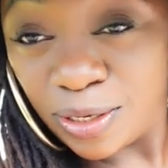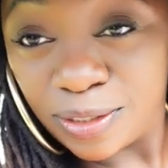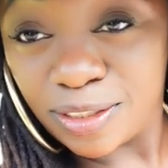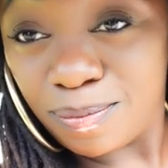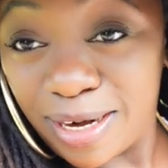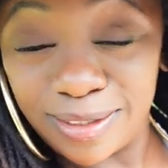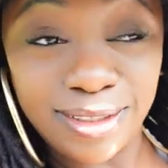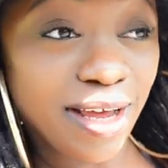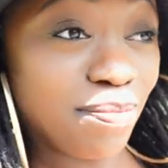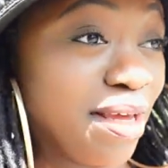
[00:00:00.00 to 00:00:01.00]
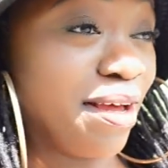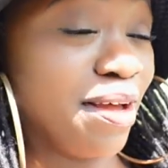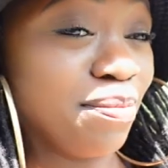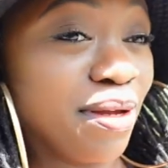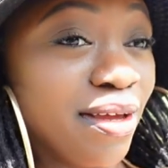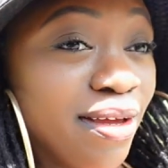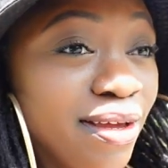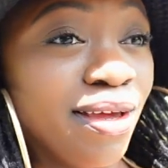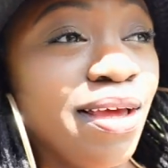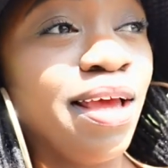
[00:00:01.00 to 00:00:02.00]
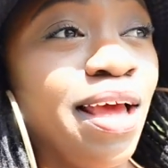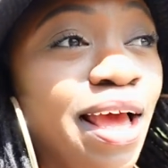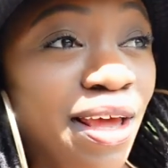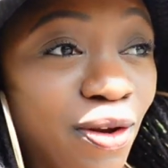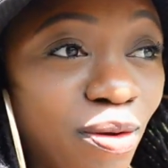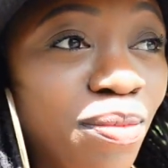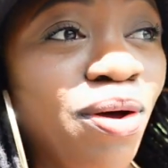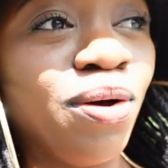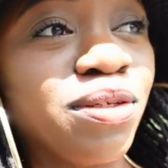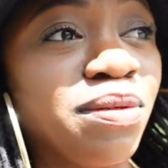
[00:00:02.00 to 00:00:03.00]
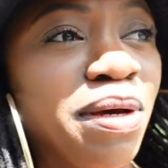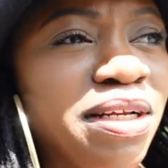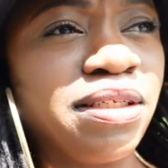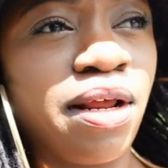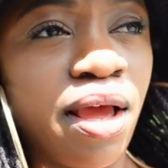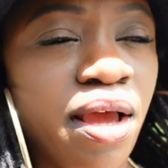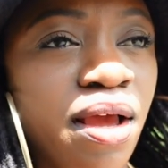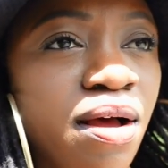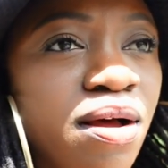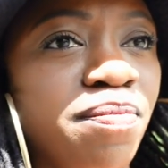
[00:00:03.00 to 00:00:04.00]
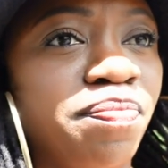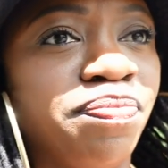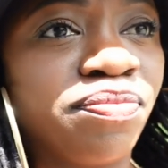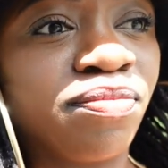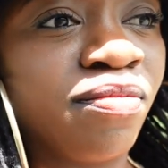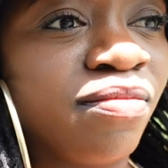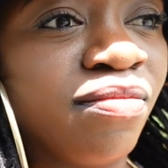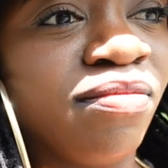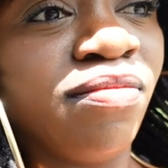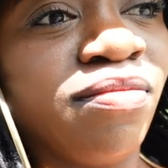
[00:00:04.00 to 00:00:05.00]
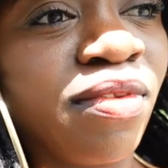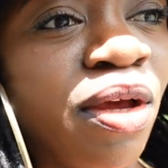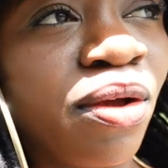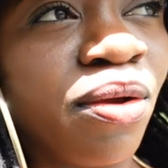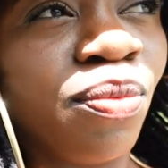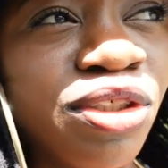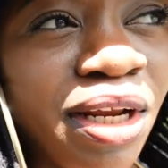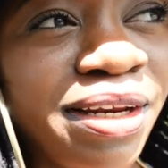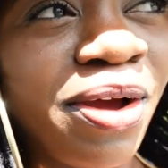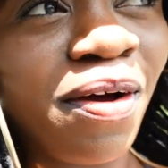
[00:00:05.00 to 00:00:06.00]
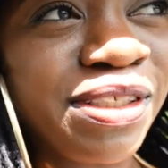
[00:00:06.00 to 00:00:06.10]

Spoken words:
Somebody sign me up. And lo and behold, somebody said, hey, would you like to go out for